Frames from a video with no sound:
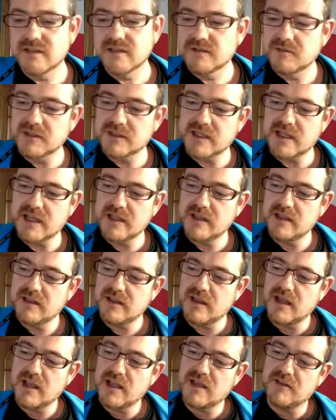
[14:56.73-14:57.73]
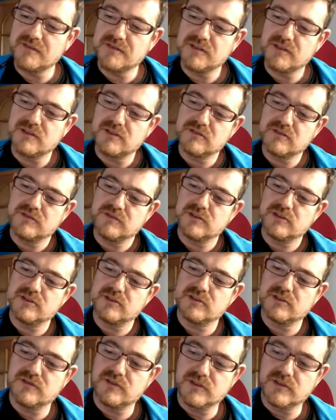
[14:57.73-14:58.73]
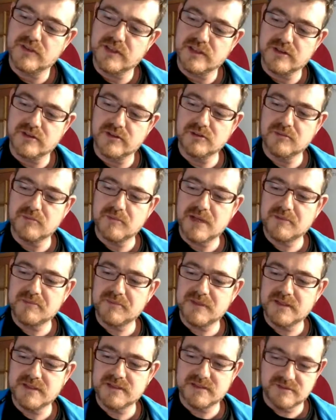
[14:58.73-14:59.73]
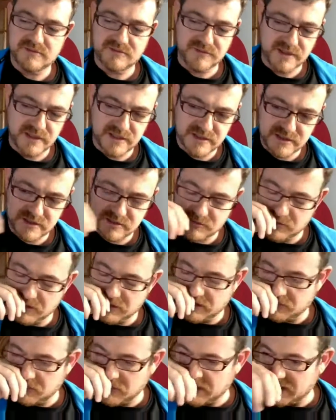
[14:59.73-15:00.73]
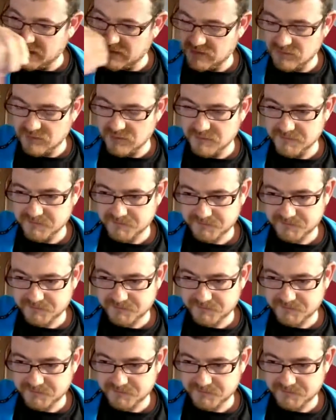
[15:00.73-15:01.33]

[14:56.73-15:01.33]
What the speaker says: what I have thought for the roadmap is, first we need to